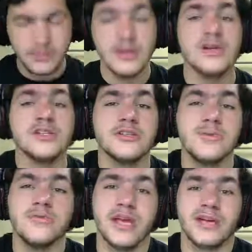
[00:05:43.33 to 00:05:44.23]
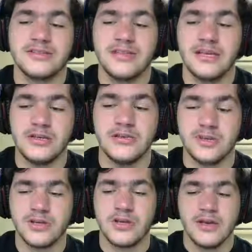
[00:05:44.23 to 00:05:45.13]
Some moves I could see it
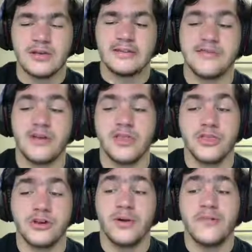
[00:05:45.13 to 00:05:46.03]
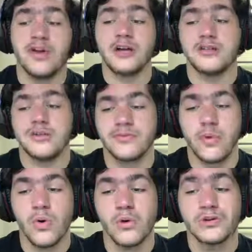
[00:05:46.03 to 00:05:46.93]
using is definitely Thunder Wave, Toxic,
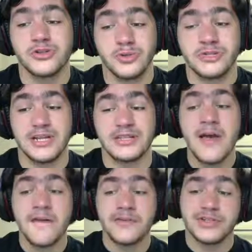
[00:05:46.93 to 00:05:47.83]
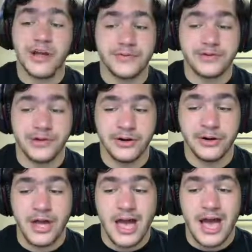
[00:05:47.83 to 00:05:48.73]
Roar, Swords Dance, Facade Return,
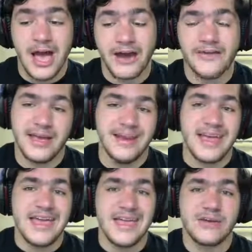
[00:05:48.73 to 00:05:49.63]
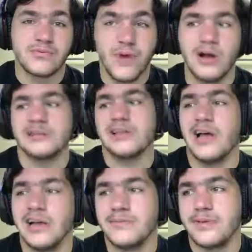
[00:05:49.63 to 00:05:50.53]
Iron Head, and Rock
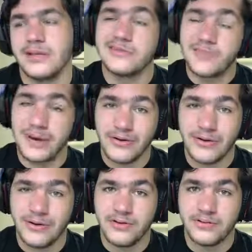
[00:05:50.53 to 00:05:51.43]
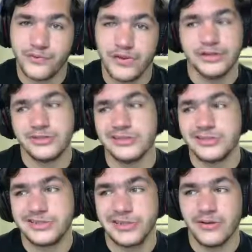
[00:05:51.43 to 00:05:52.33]
Slide, because Para Flinch is
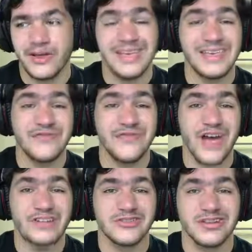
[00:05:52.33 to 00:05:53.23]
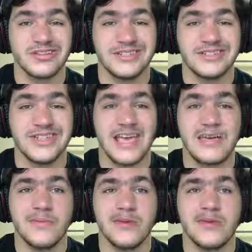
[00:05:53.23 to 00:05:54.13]
still a factor into this
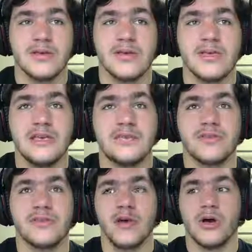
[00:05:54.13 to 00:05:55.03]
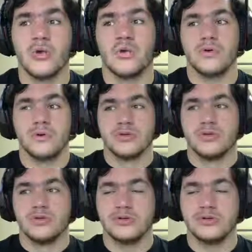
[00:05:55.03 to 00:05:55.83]
game, even though you're